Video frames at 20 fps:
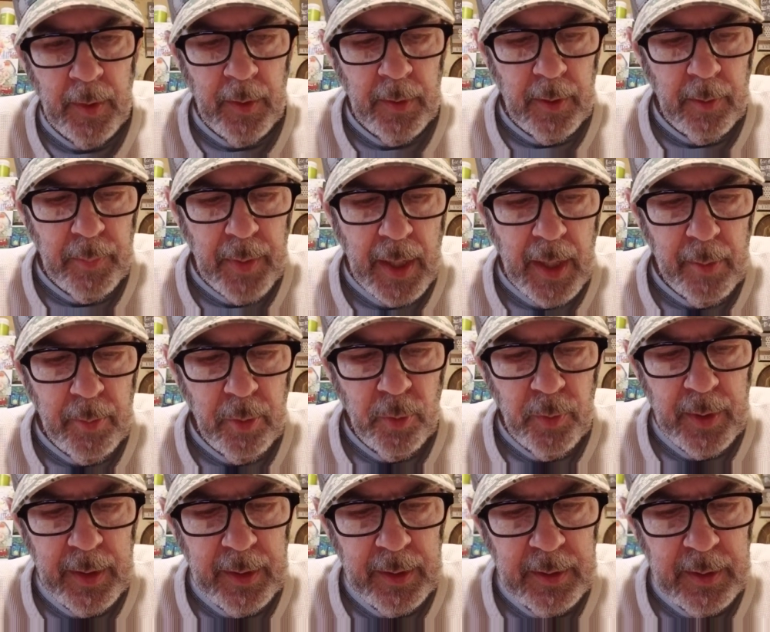The Bible
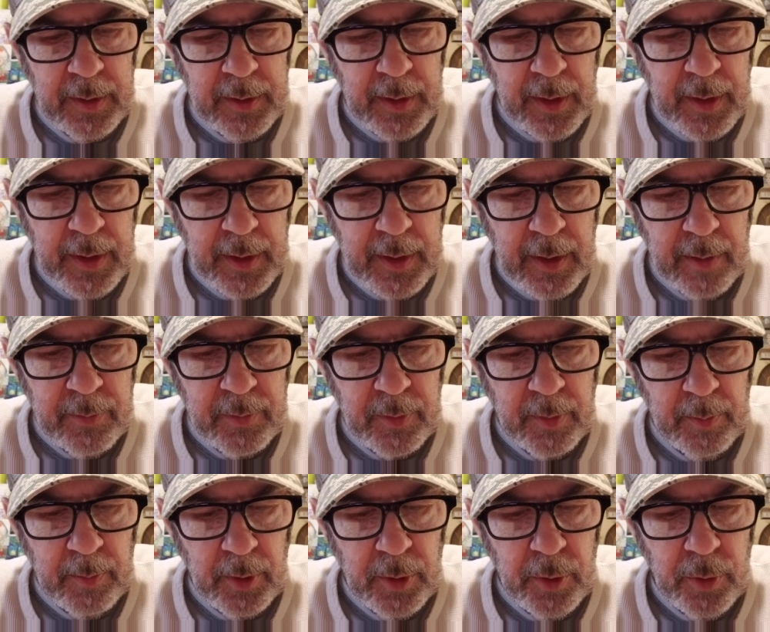reading today comes
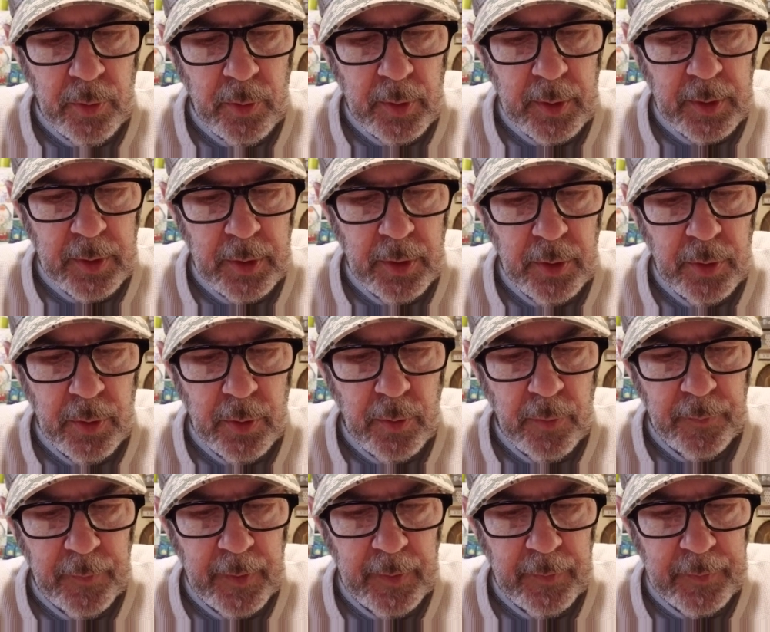from Luke 2,
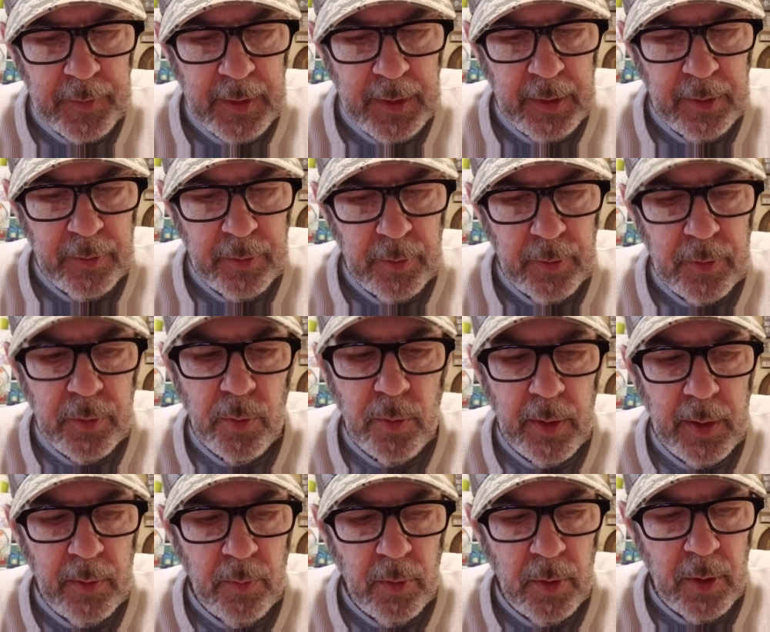15 through
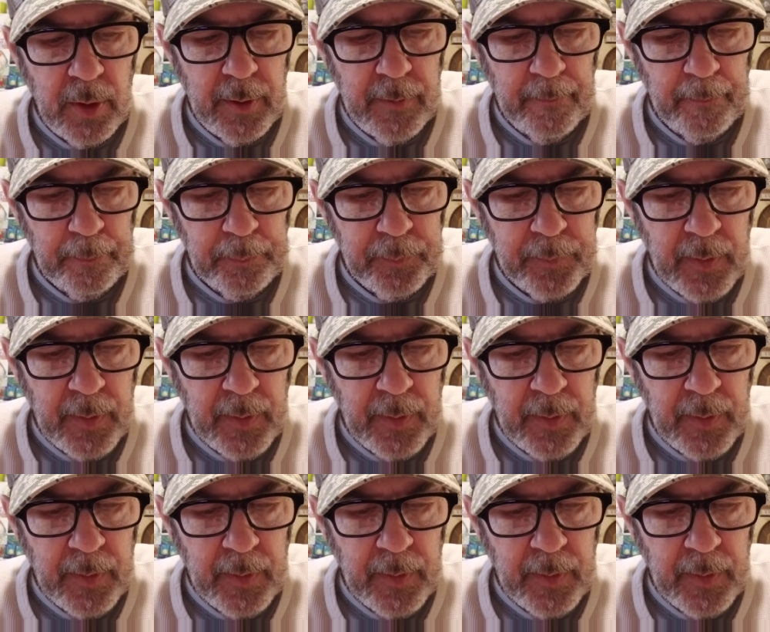21.